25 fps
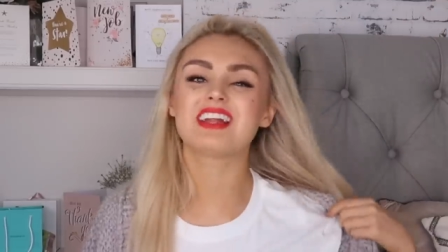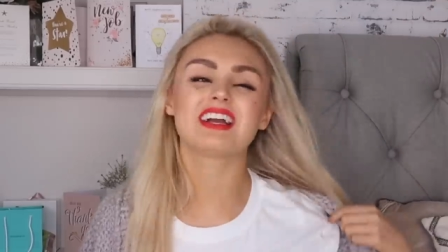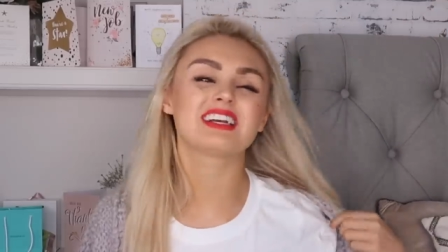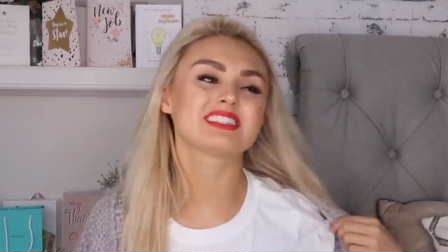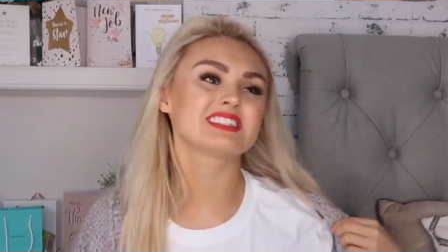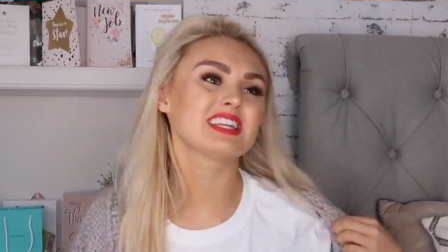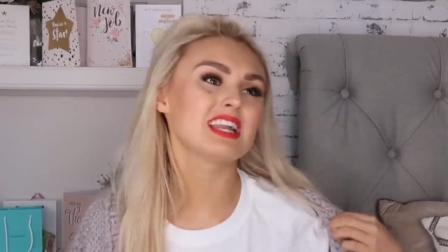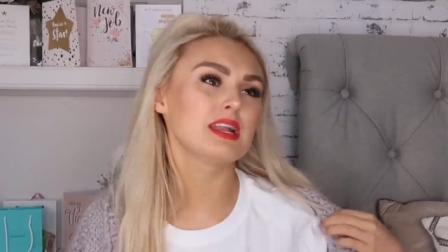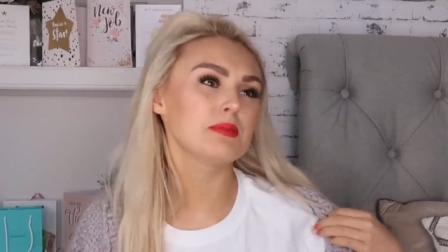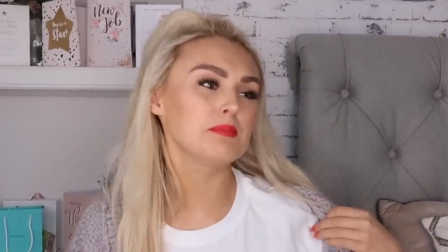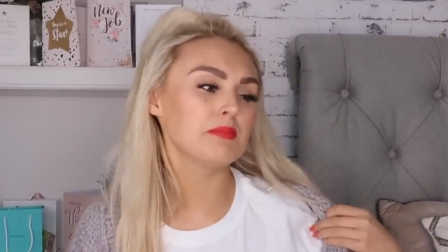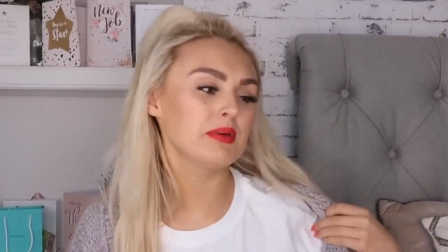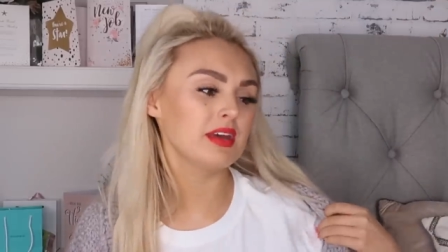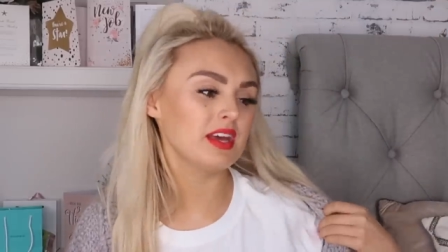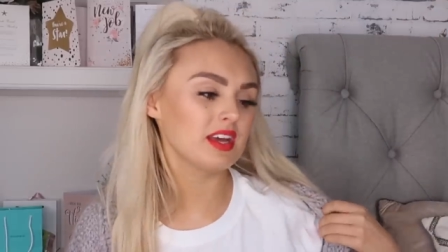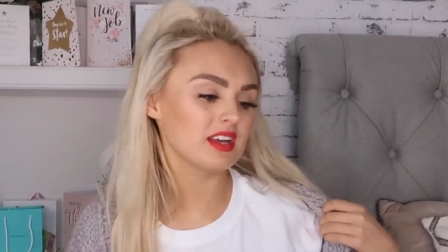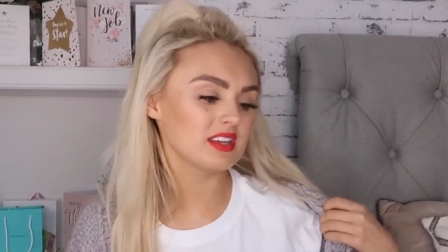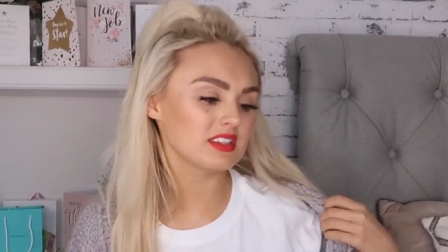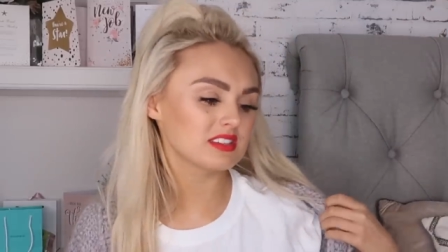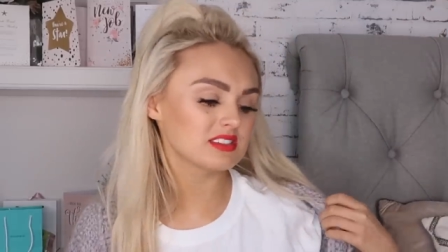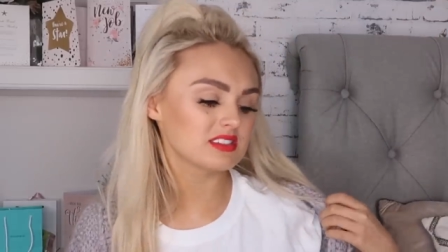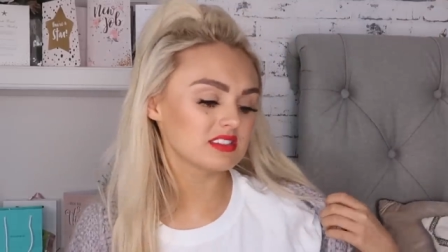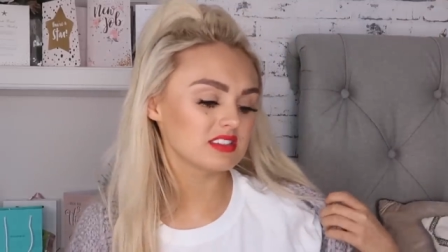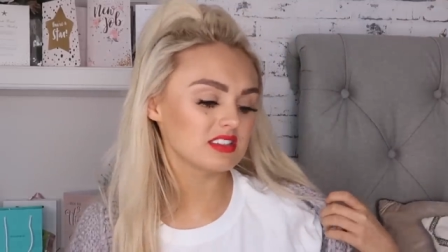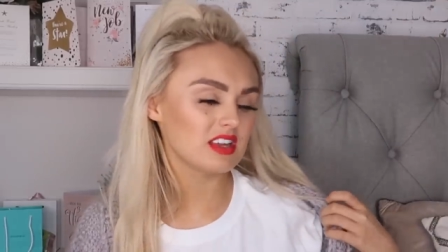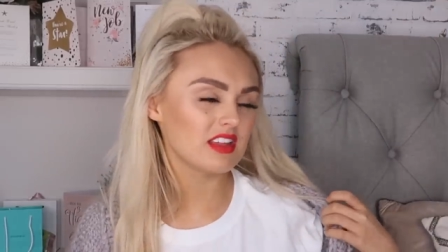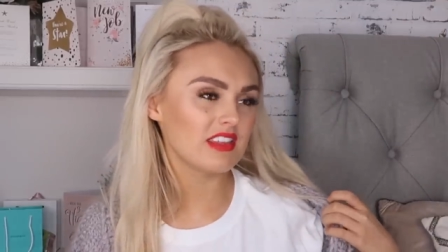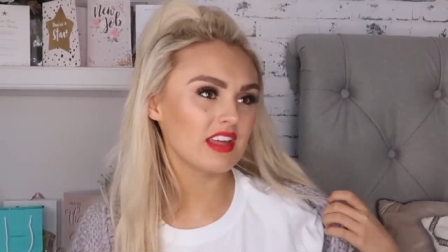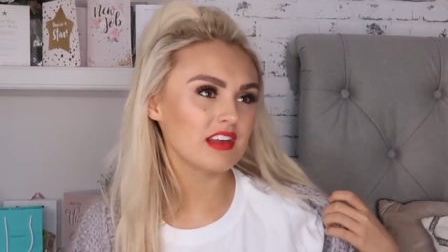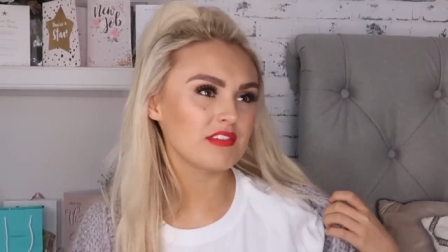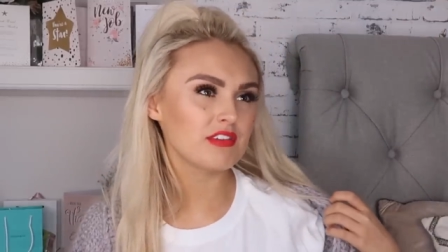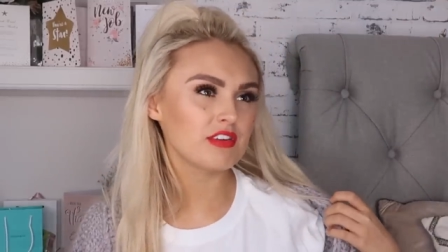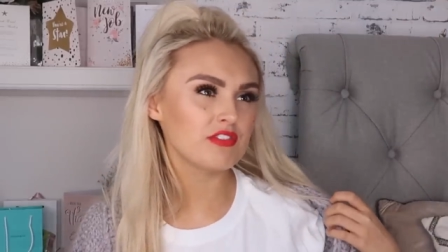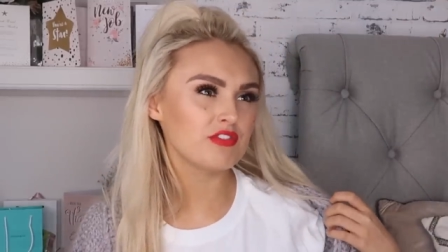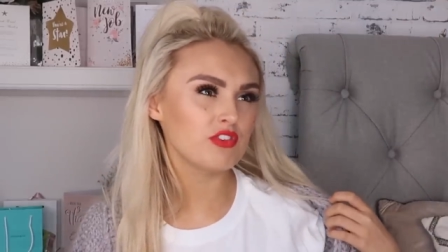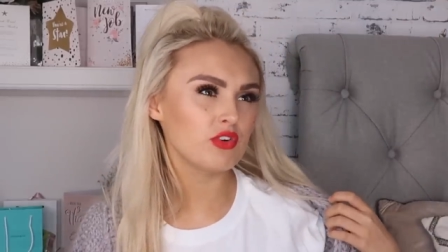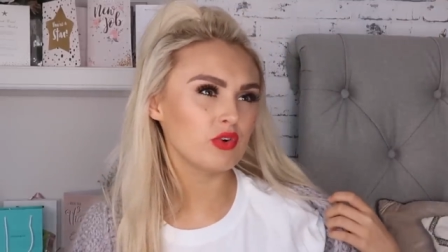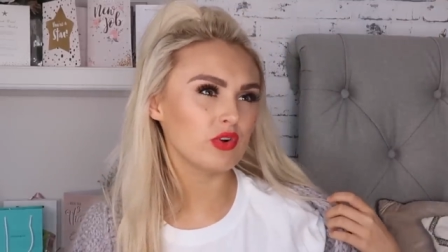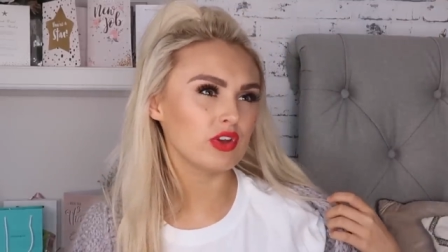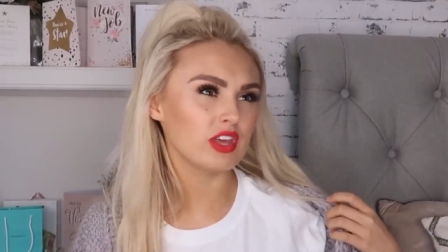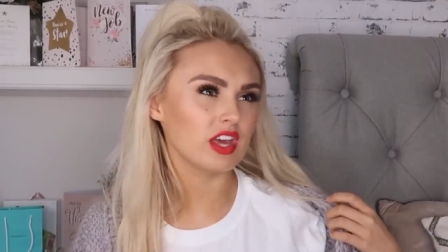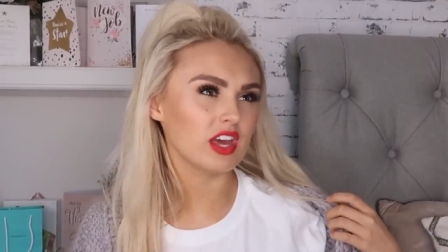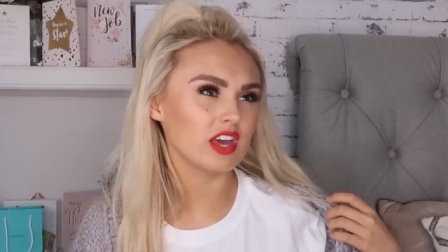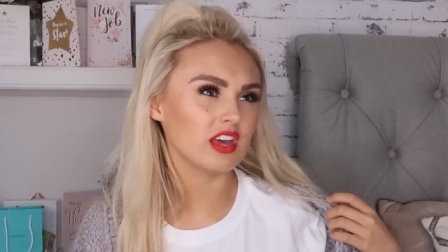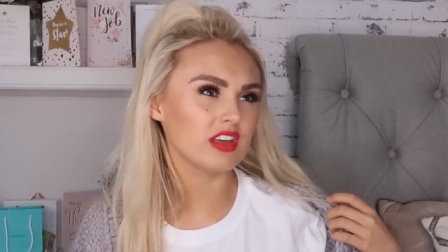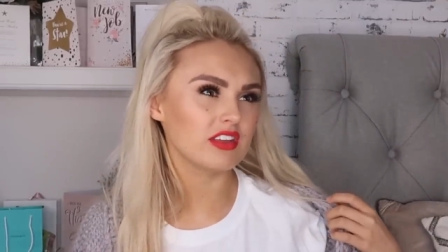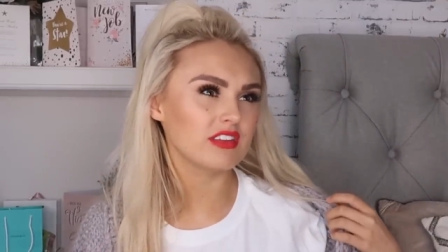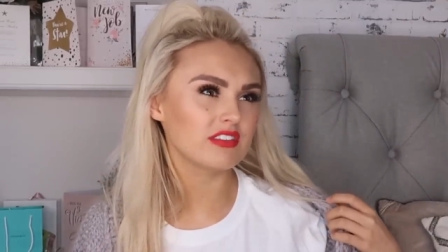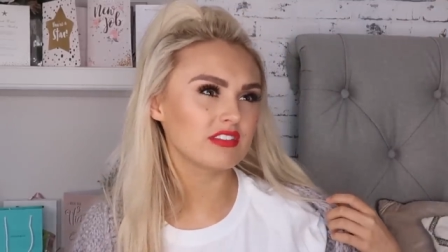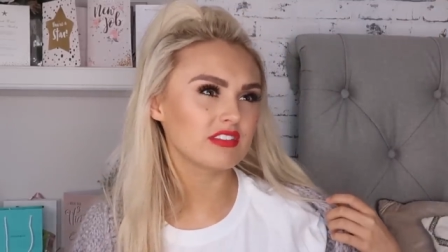next Olympics? Are they every four
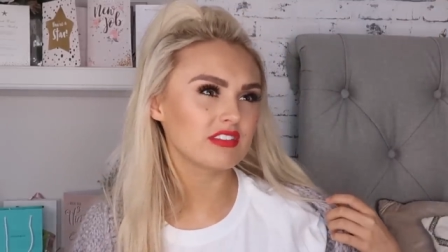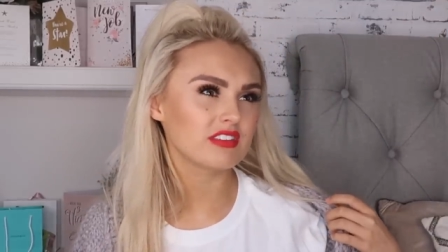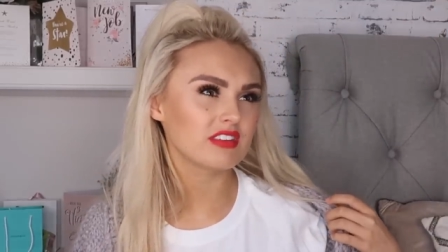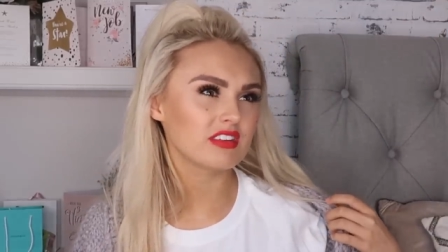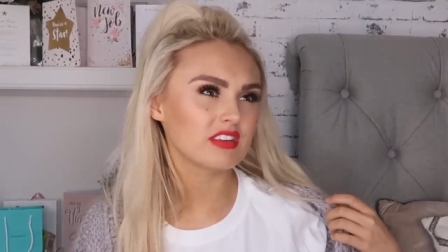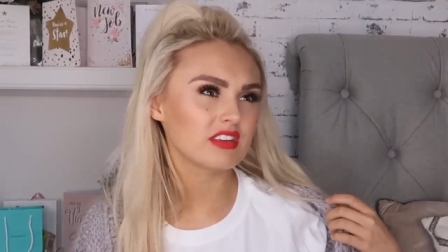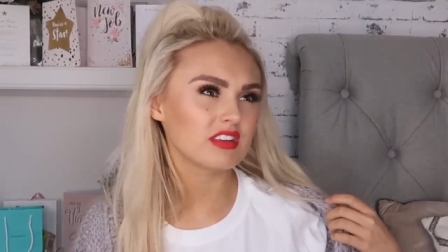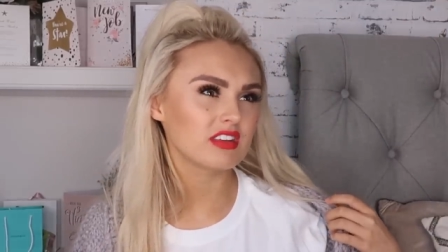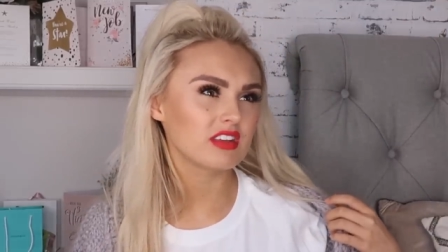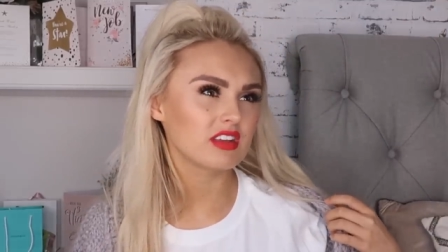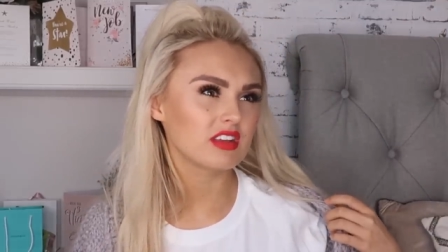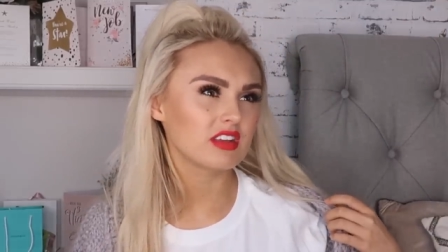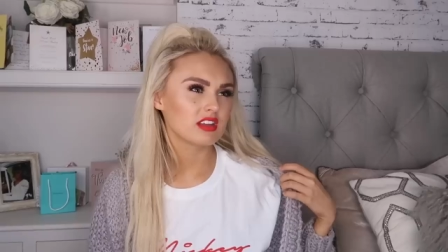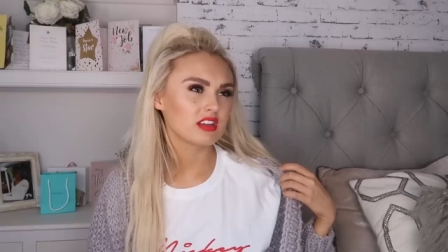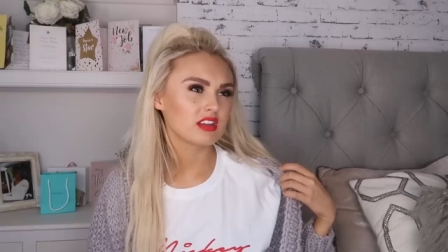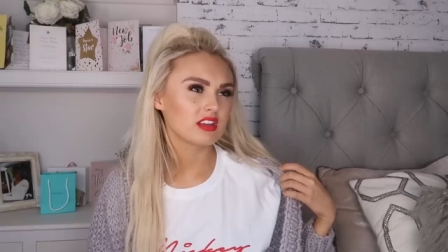years? Yeah.